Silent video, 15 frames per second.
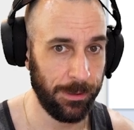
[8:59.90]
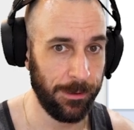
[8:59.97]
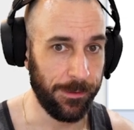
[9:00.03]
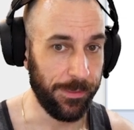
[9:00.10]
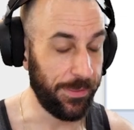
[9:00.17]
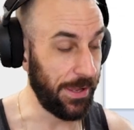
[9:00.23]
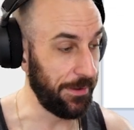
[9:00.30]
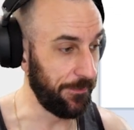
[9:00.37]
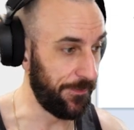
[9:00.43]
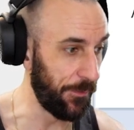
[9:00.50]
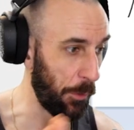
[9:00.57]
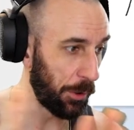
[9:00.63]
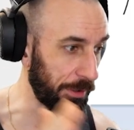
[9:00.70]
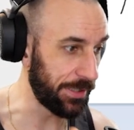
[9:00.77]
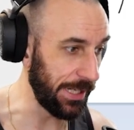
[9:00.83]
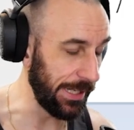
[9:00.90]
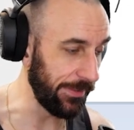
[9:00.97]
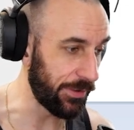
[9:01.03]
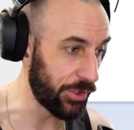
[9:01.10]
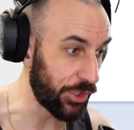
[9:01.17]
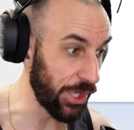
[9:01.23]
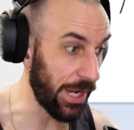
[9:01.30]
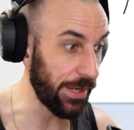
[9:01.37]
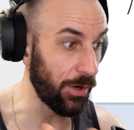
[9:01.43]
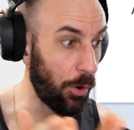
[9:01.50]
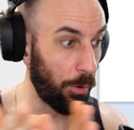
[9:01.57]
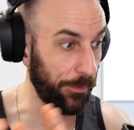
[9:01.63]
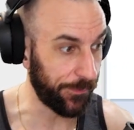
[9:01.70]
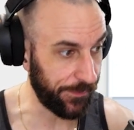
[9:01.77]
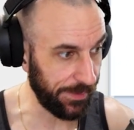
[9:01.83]
then 14th gen or
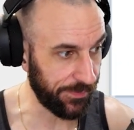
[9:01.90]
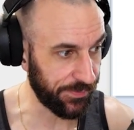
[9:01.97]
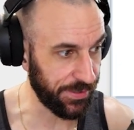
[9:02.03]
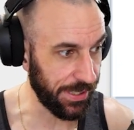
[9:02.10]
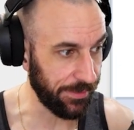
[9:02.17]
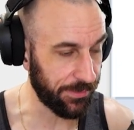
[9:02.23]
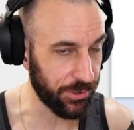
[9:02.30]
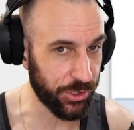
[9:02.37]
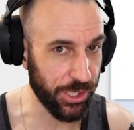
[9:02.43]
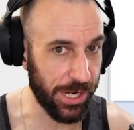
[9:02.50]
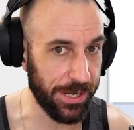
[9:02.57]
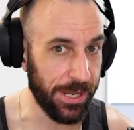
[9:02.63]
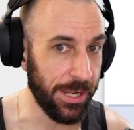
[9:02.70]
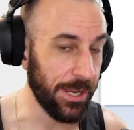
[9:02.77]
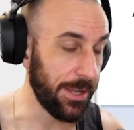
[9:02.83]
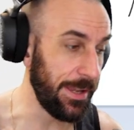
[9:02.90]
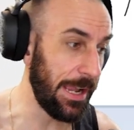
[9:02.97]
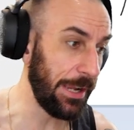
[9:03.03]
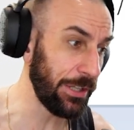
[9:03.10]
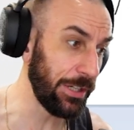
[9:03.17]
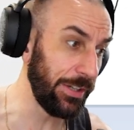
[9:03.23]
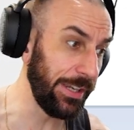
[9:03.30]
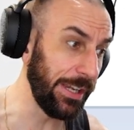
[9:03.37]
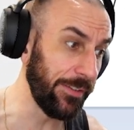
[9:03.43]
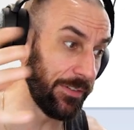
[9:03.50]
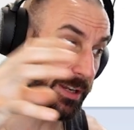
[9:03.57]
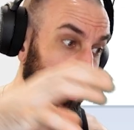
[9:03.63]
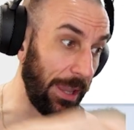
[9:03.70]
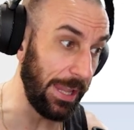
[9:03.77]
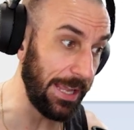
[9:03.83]
15th gen. Now you need even
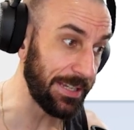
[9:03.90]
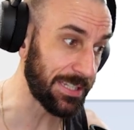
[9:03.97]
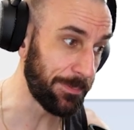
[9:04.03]
less